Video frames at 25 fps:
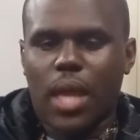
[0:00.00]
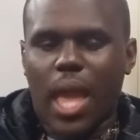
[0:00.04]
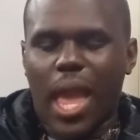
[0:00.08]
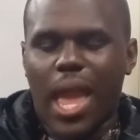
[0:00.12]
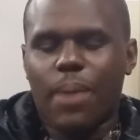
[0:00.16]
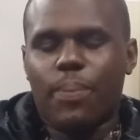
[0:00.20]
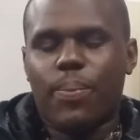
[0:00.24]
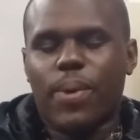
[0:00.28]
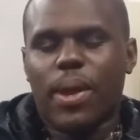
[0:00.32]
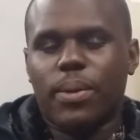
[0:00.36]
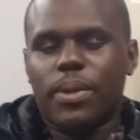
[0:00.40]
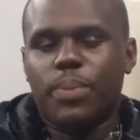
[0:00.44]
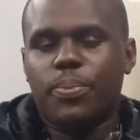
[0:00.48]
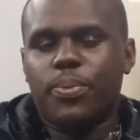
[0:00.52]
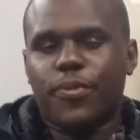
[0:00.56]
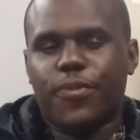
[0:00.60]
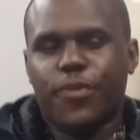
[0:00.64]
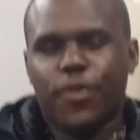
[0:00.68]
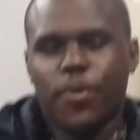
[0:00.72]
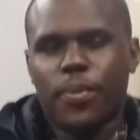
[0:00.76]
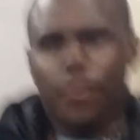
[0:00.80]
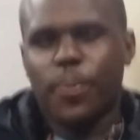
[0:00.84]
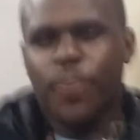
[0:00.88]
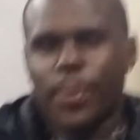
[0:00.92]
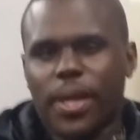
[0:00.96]
and probably
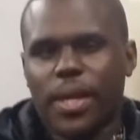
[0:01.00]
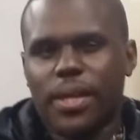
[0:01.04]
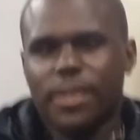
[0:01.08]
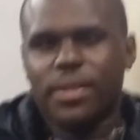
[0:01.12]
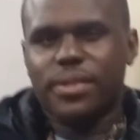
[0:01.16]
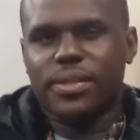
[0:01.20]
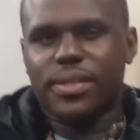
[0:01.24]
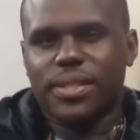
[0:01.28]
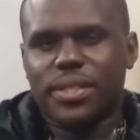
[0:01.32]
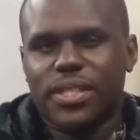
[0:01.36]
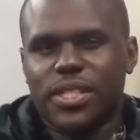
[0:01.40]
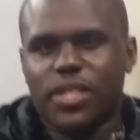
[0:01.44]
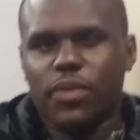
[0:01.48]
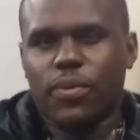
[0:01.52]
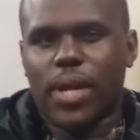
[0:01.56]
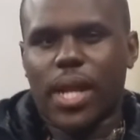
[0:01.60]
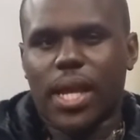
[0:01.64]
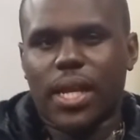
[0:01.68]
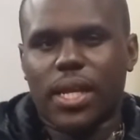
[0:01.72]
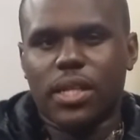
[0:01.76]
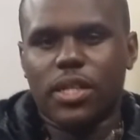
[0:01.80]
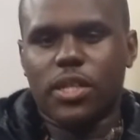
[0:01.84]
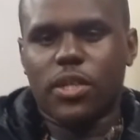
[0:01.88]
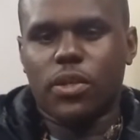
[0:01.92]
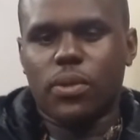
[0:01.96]
performer powers and see what I
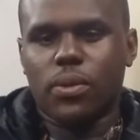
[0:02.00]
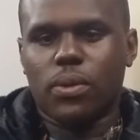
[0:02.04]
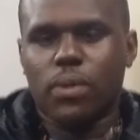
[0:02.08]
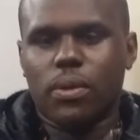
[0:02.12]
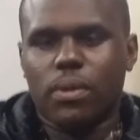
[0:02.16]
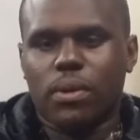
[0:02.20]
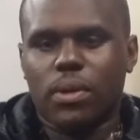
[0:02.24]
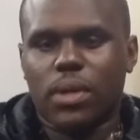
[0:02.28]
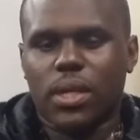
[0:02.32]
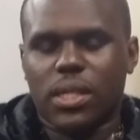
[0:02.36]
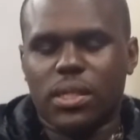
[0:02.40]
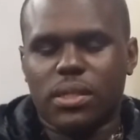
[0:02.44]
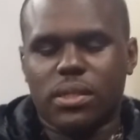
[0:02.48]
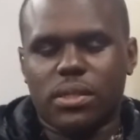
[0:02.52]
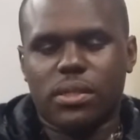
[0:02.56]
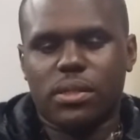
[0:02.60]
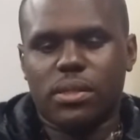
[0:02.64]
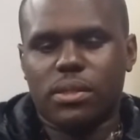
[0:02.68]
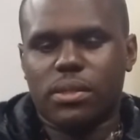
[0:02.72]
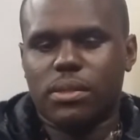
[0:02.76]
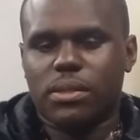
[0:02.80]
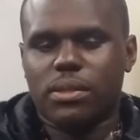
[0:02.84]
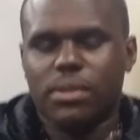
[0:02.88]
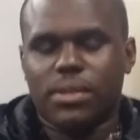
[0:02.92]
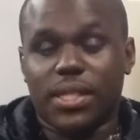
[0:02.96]
can do.
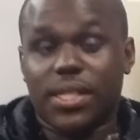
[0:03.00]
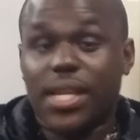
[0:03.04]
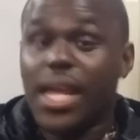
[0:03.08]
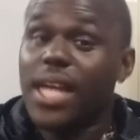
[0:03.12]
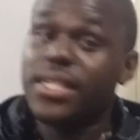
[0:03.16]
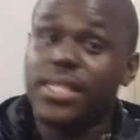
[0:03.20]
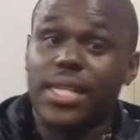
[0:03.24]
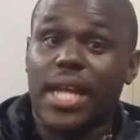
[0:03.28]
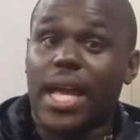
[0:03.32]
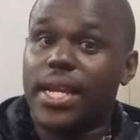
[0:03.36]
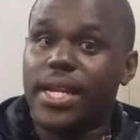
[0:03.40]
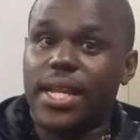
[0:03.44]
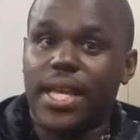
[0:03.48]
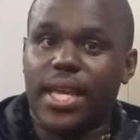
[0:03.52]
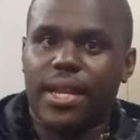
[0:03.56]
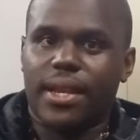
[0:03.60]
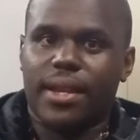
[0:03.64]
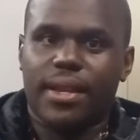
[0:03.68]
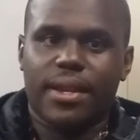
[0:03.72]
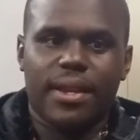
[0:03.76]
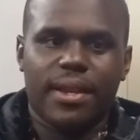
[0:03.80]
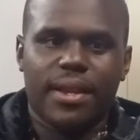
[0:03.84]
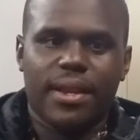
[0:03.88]
Because the deck's not dead.